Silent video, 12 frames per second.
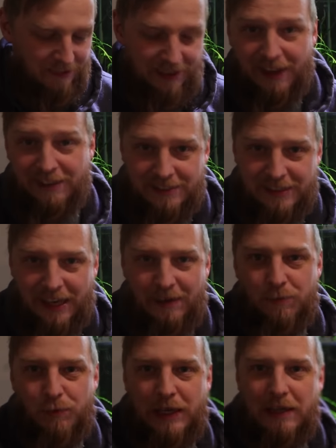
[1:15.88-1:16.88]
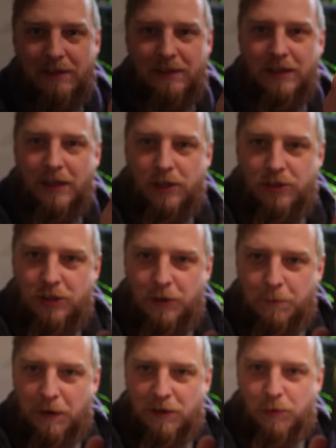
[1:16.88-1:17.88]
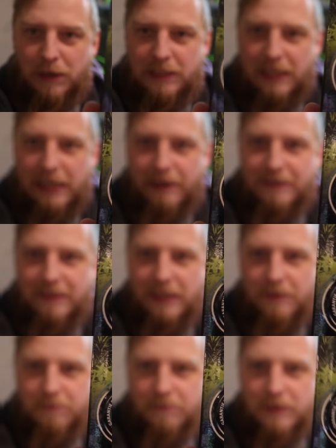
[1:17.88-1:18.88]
Does come with a two plus one year guarantee